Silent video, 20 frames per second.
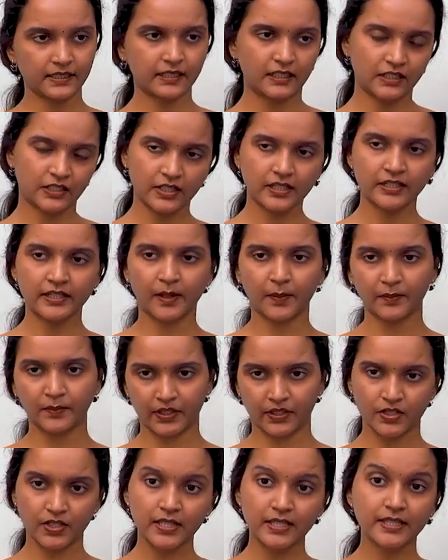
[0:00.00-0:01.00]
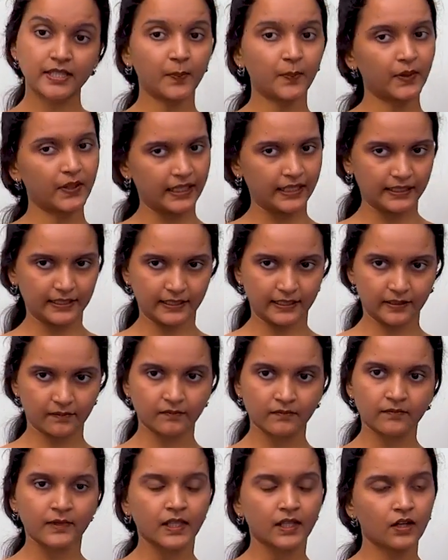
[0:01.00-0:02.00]
Celsius temperature separately.
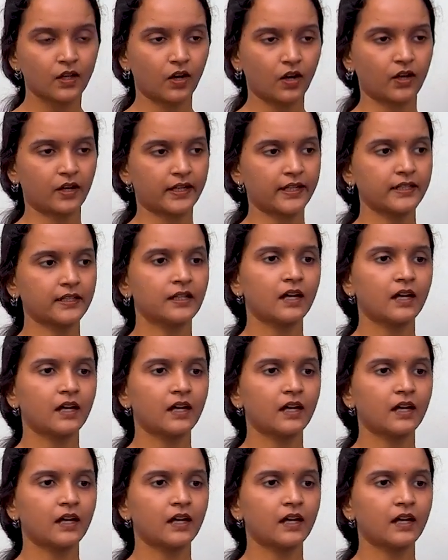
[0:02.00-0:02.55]
Alright,